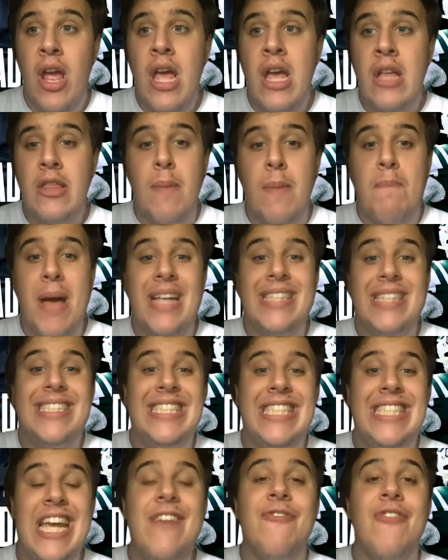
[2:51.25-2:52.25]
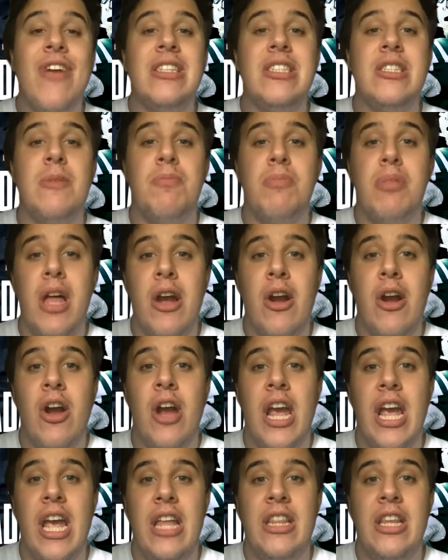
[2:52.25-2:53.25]
the best defensive player
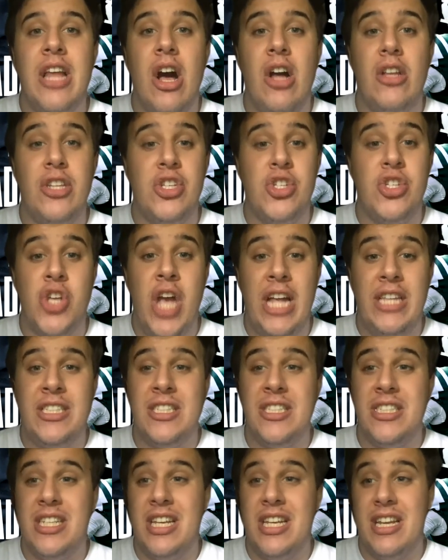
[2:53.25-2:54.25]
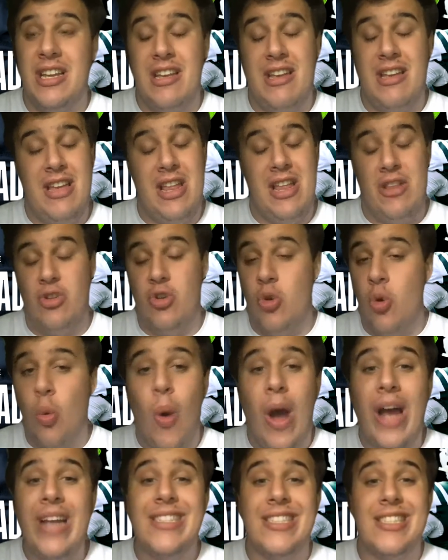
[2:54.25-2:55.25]
on the Jets in
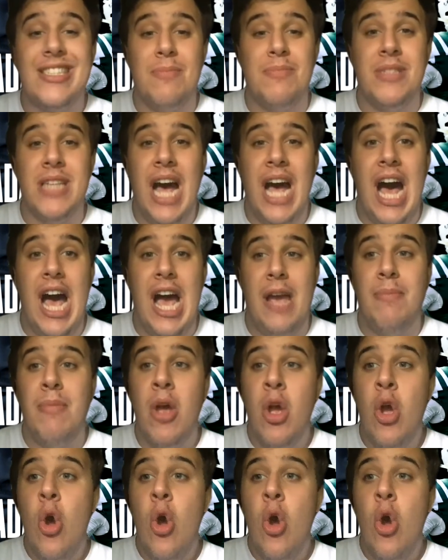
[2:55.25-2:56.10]
quite some time,